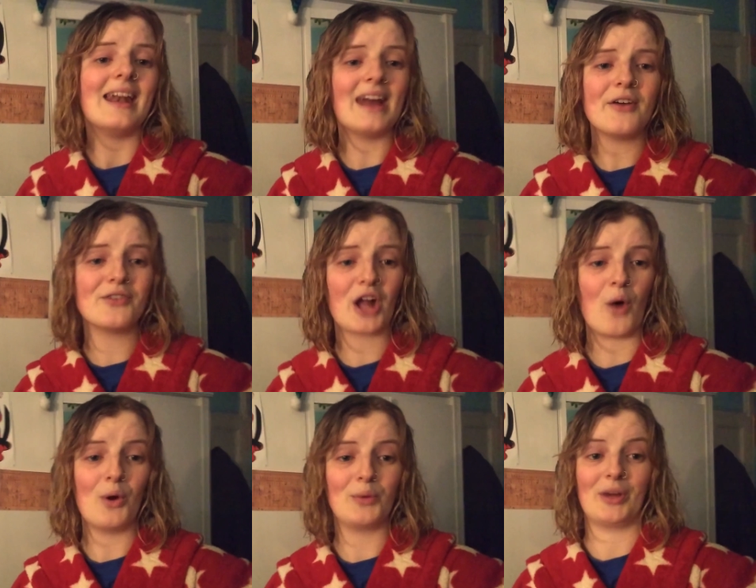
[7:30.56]
And now I've only
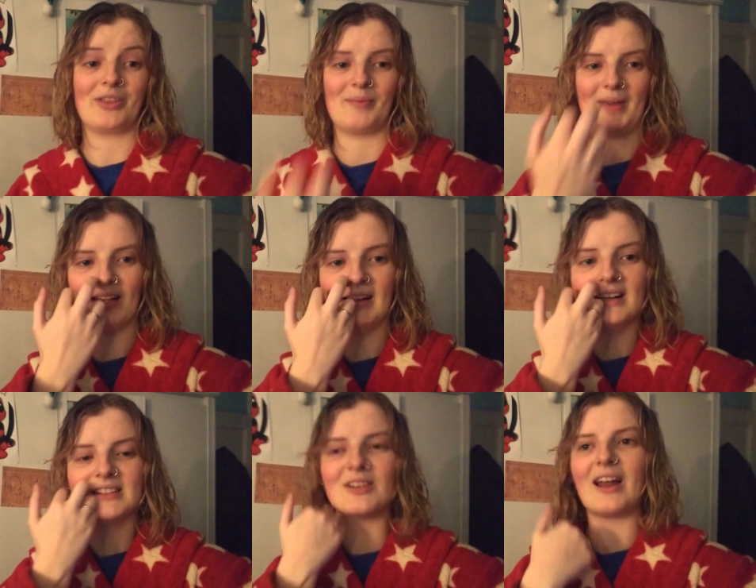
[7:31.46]
got one with me.
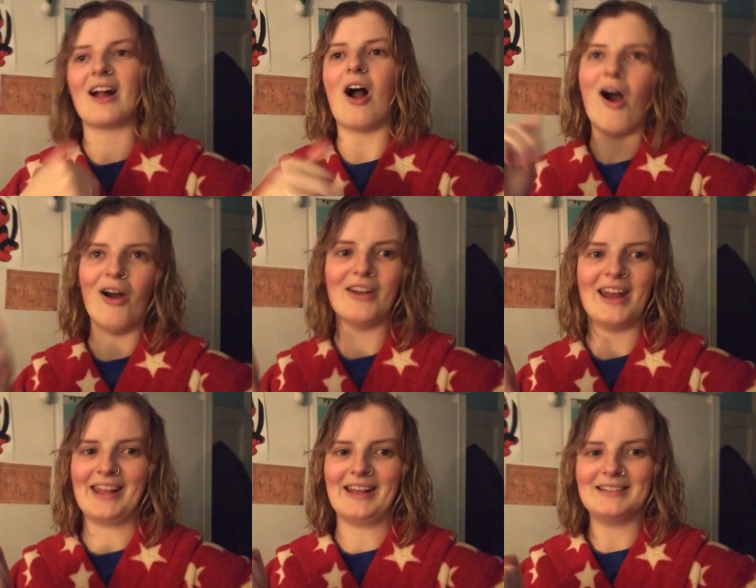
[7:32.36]
So like
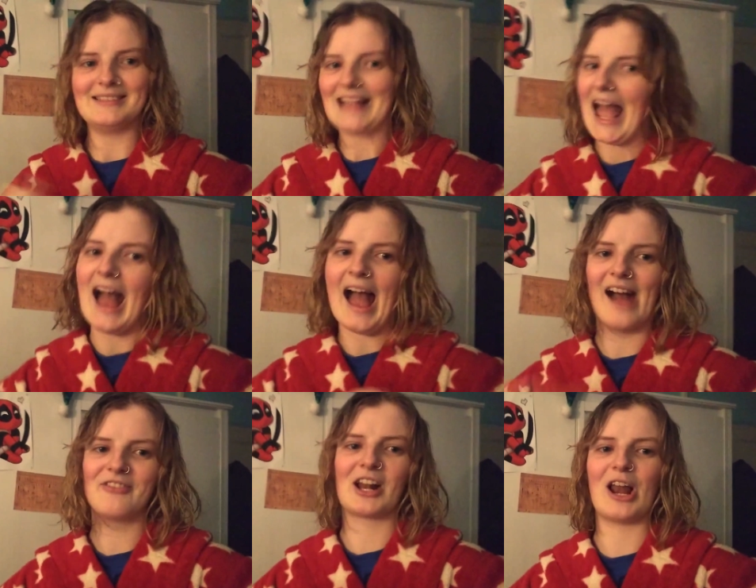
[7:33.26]
already
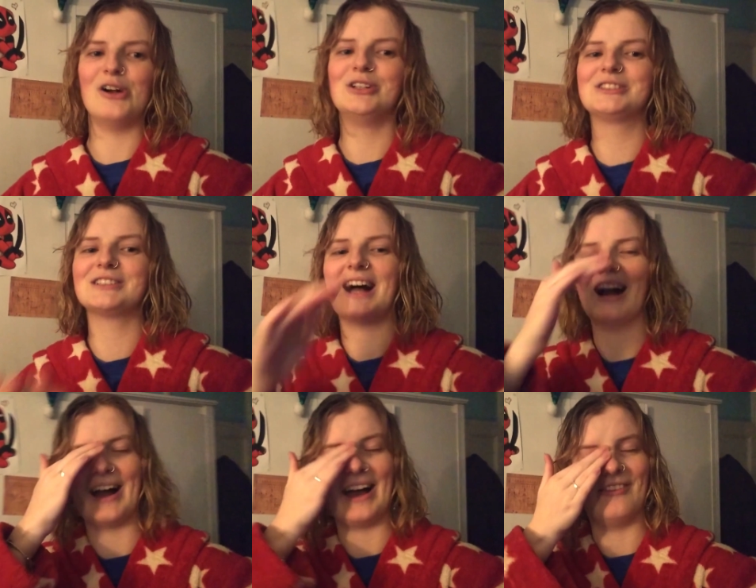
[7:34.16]
half the clothes
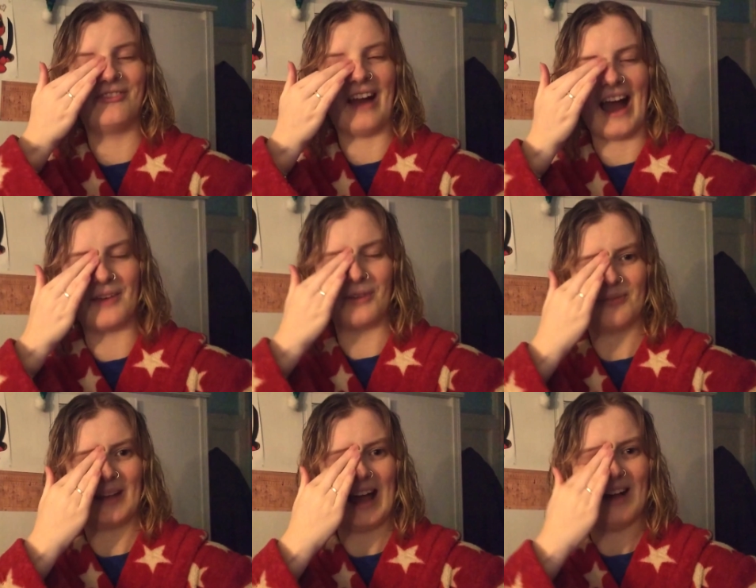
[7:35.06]
I had with
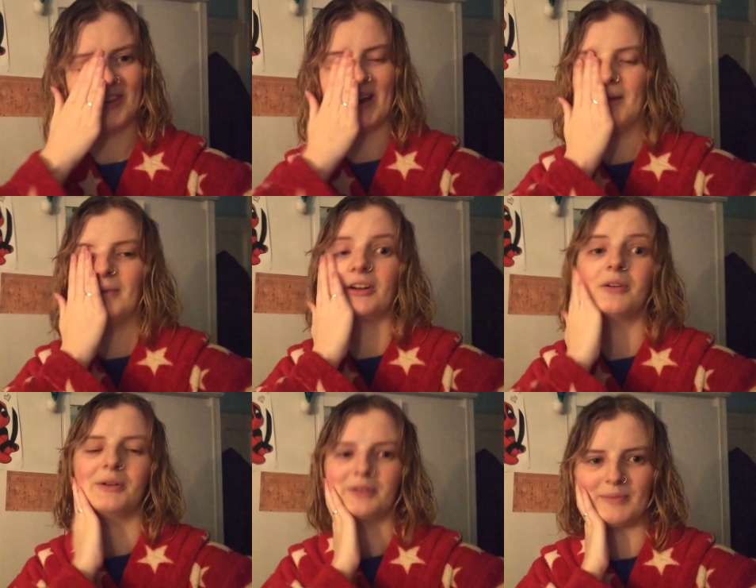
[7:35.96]
me last time are
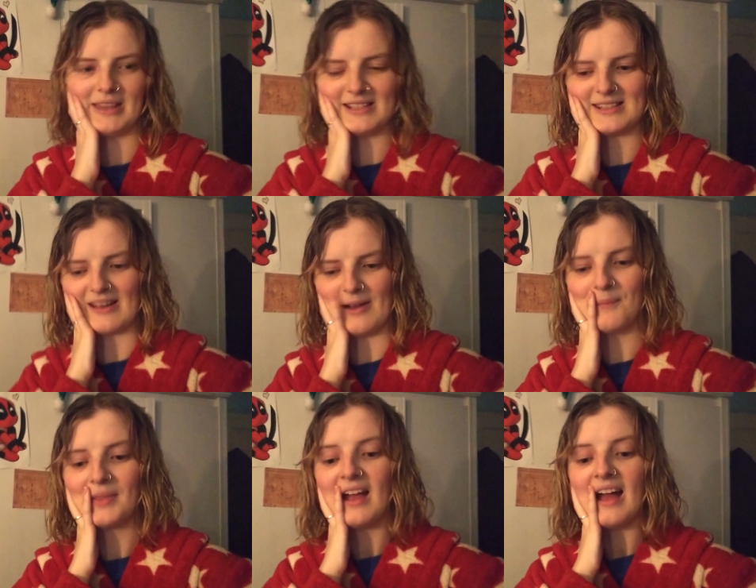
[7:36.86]
coming with me this
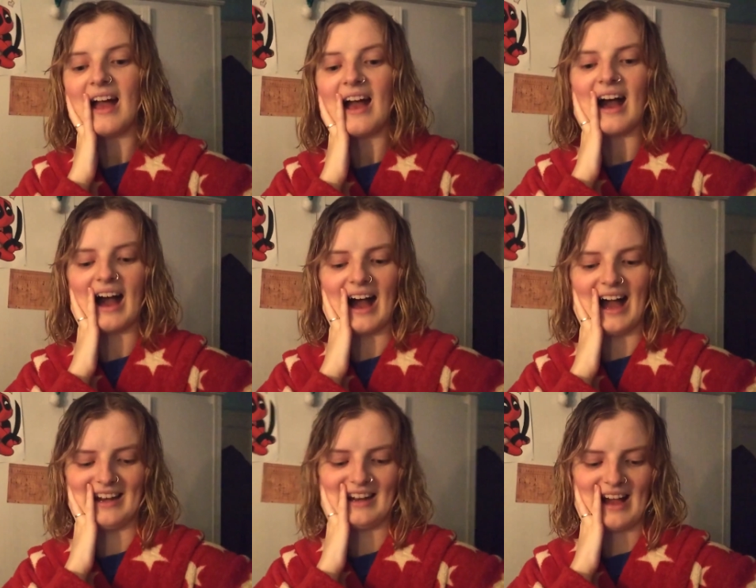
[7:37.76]
time.
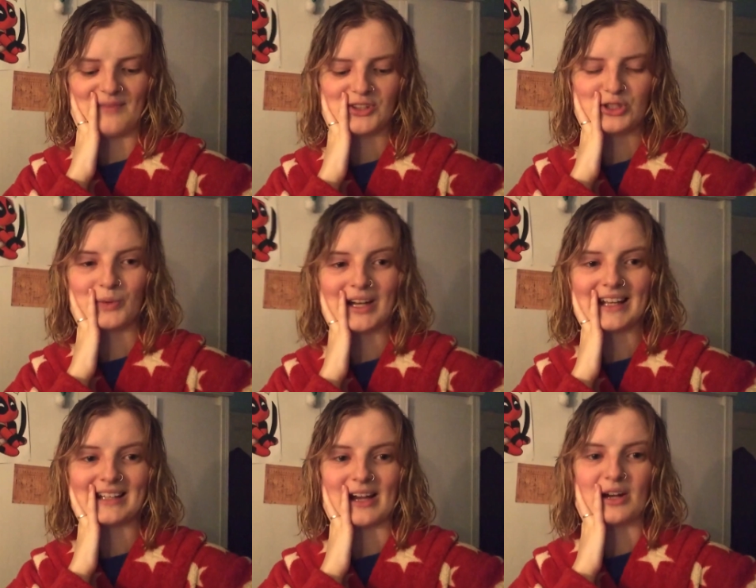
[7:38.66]
And I'm just
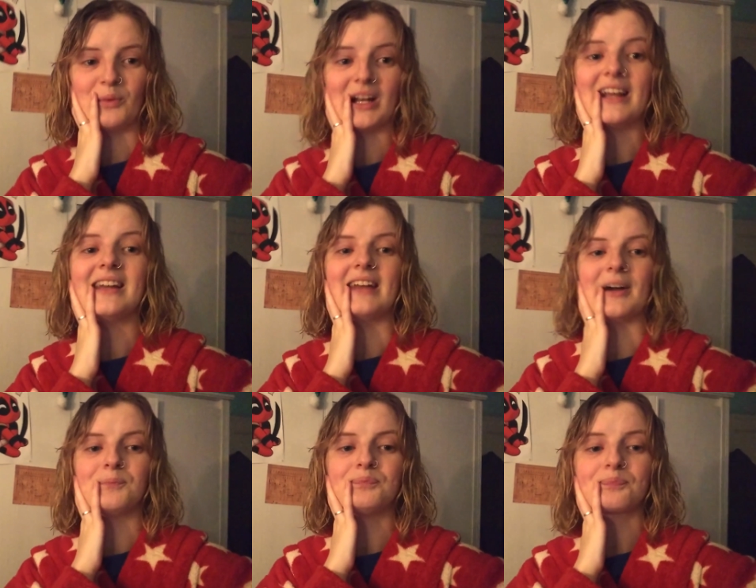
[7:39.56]
whittling it down and whittling it
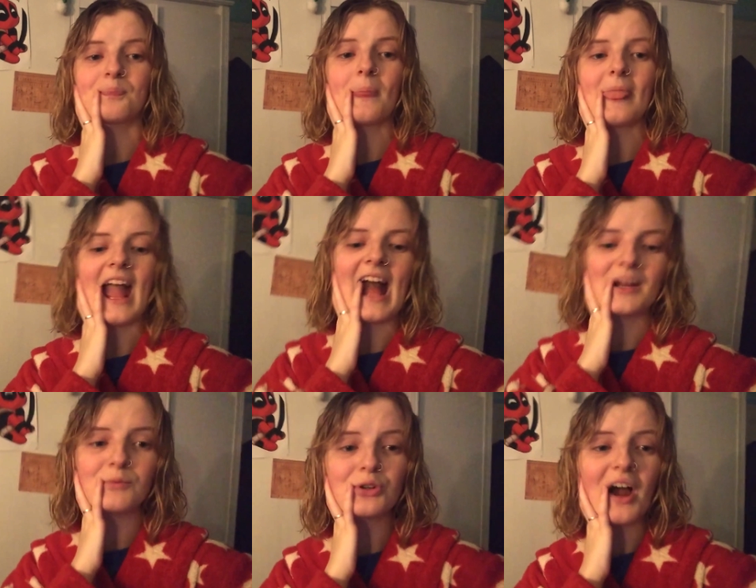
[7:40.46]
down.
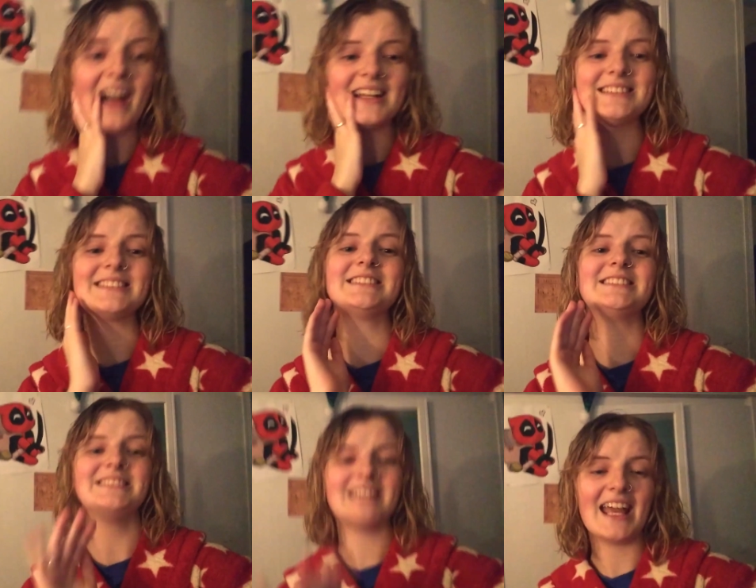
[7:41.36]
And I'm trying to
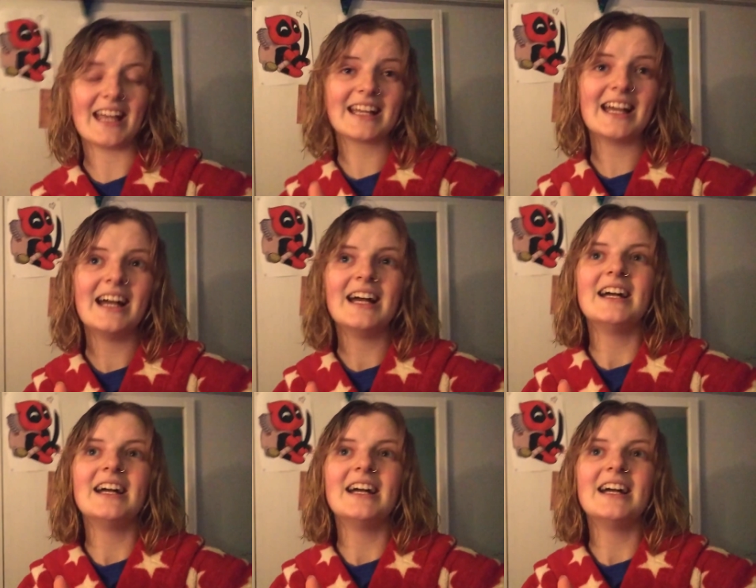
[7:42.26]
stick